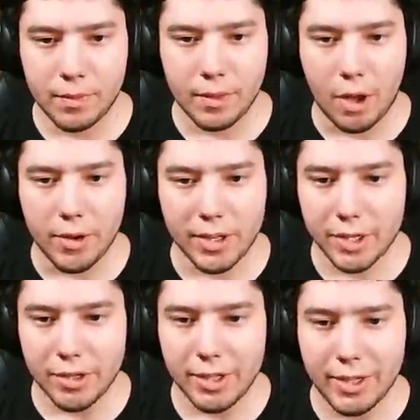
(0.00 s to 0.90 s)
All you
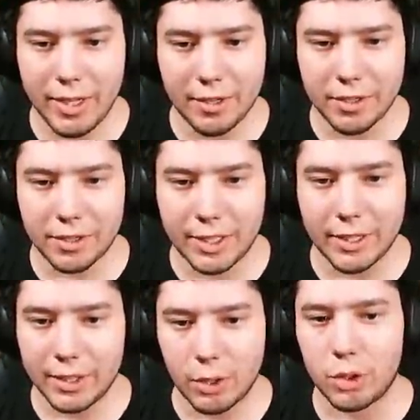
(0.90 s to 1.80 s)
literally need is just get
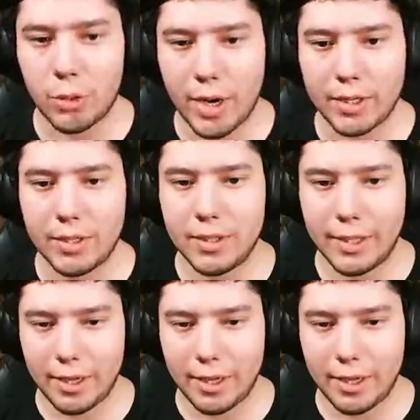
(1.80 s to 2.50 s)
the ghost correct, get